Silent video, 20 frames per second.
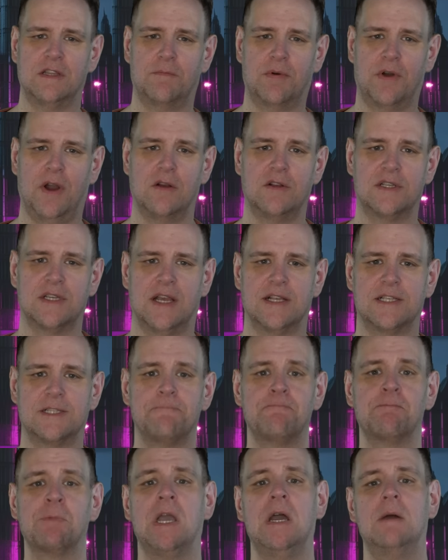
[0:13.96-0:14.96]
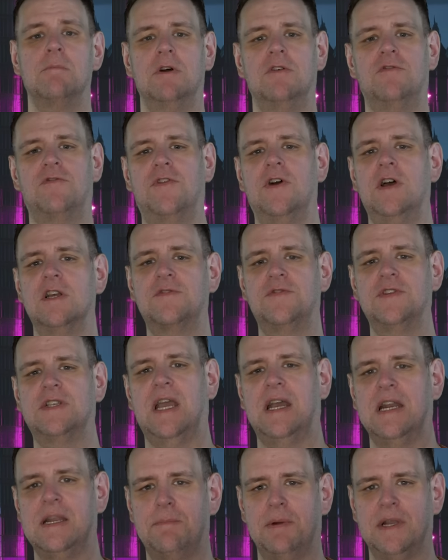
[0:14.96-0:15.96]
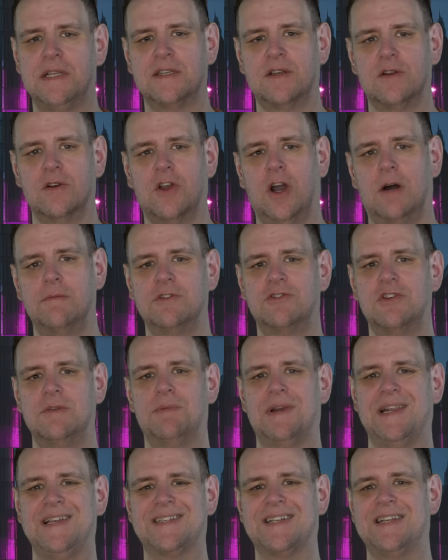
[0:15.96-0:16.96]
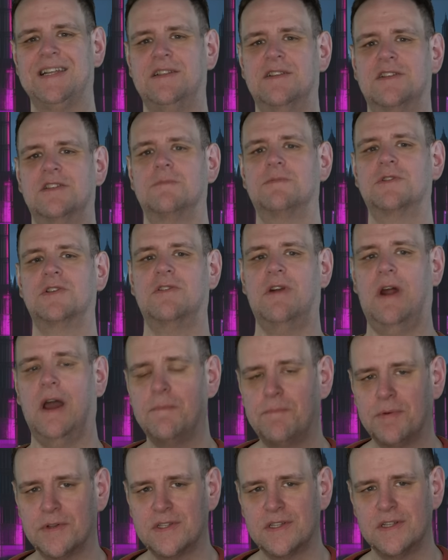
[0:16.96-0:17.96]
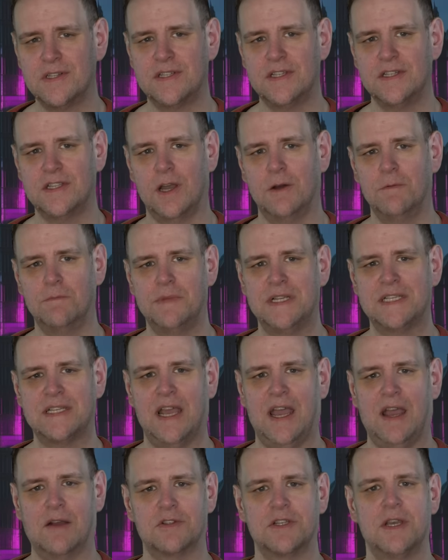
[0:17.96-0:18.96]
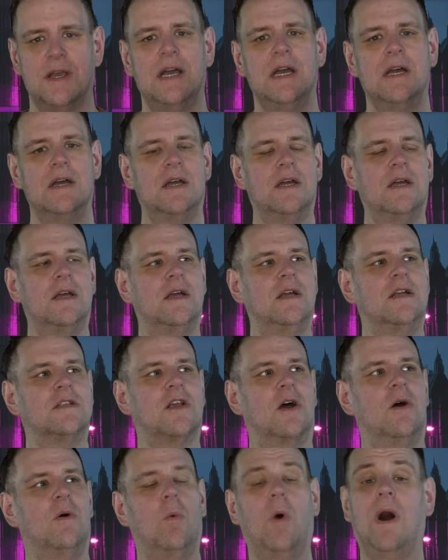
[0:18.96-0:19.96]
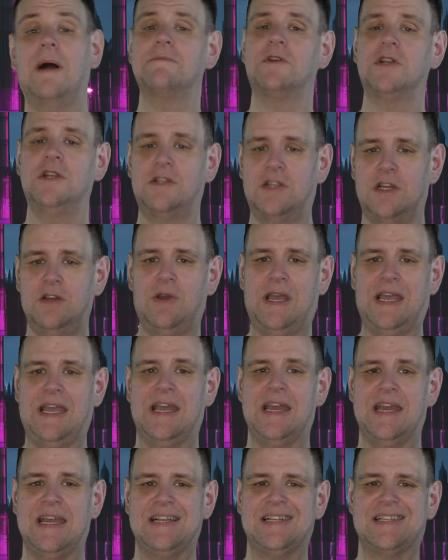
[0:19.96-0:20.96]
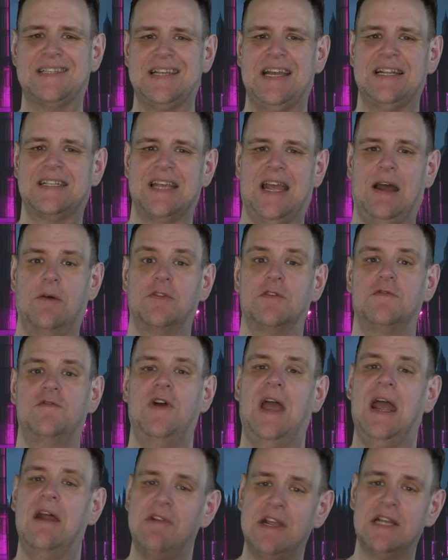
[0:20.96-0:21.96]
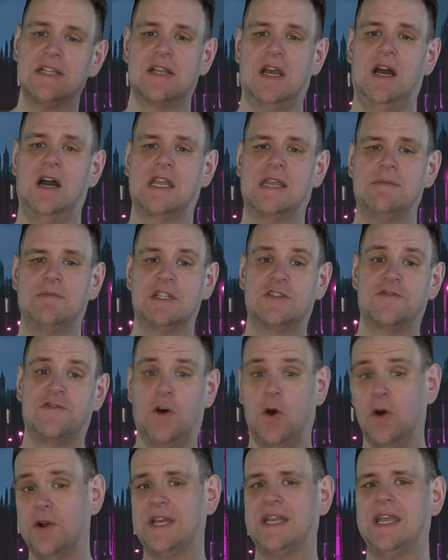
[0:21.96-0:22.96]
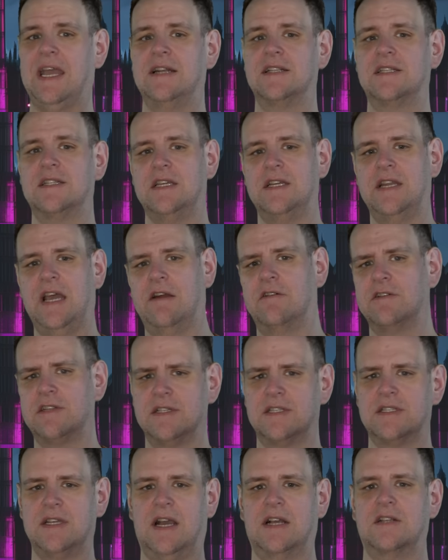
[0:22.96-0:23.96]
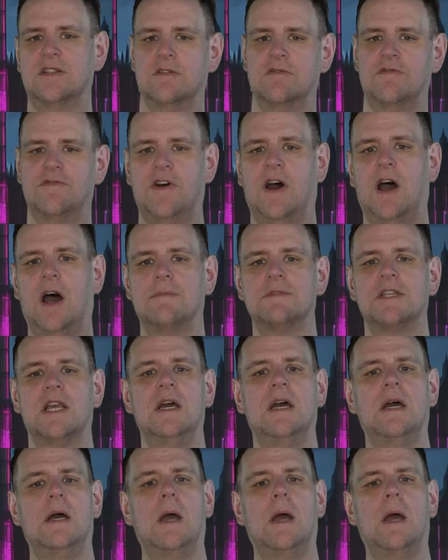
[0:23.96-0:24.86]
the protest? But first, for daily political commentary, please click the subscribe button so you don't miss out. So what I'm going to do here is set out the various arguments for and against the inheritance tax on farms,